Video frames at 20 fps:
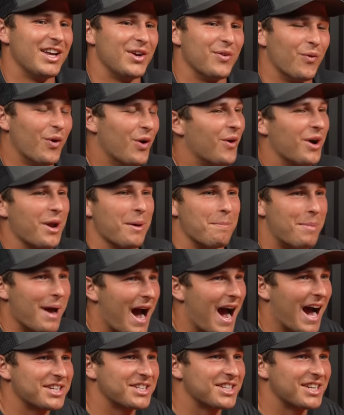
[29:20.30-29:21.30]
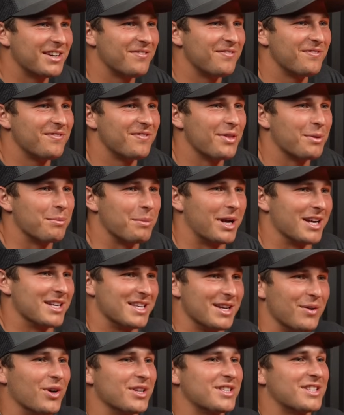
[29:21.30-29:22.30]
we want to bash him because
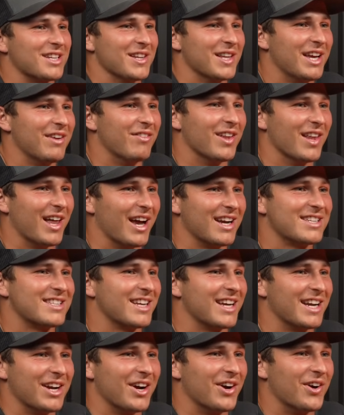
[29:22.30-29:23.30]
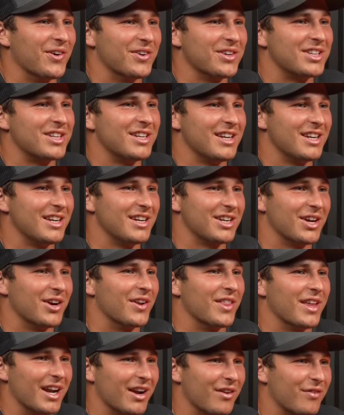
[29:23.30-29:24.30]
he wants to leave a legacy and go to
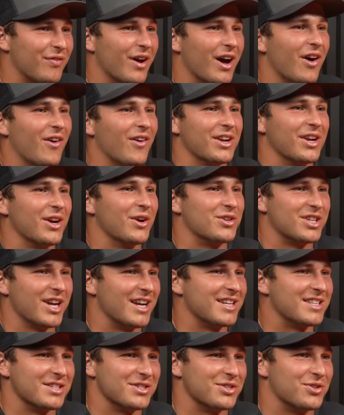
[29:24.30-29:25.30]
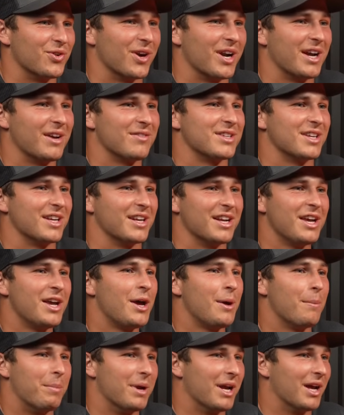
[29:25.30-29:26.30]
the NFL and go chase his dreams and
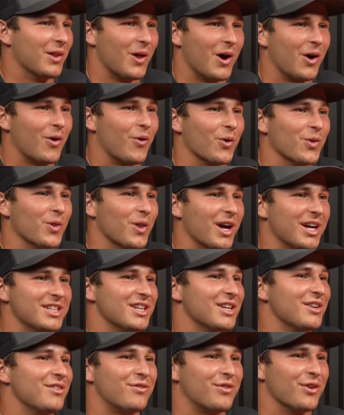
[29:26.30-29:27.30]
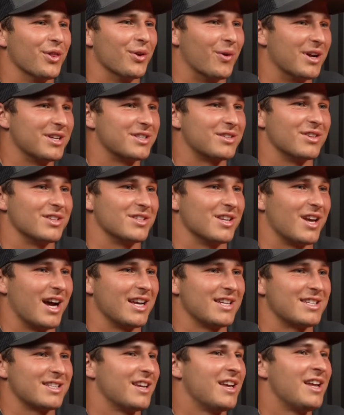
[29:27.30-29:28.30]
be a Longhorn legend for the rest of his
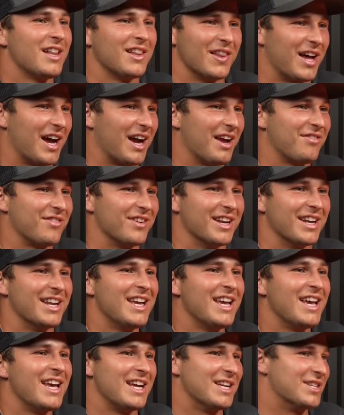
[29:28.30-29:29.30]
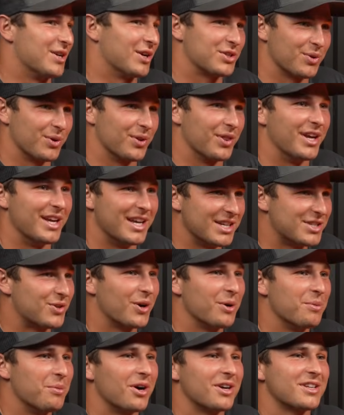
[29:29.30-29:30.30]
life. And he's also in the
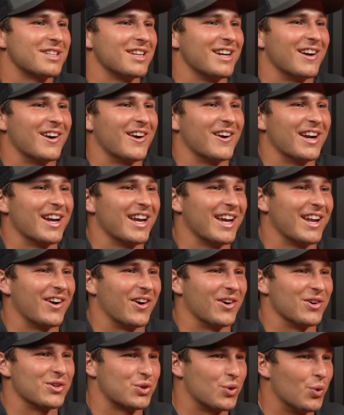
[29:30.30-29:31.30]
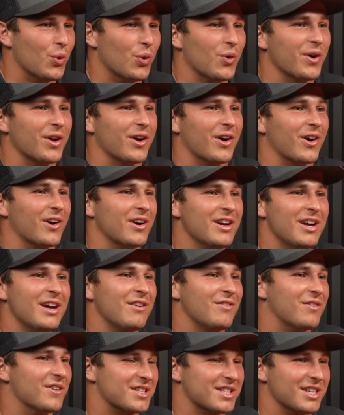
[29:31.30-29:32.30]
history books in our school and our
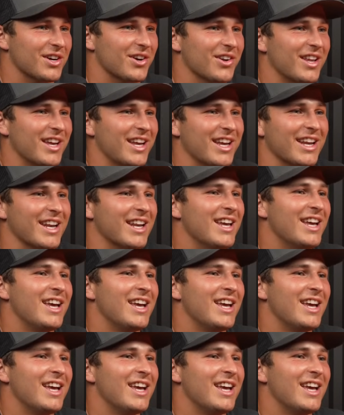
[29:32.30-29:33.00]
facility. And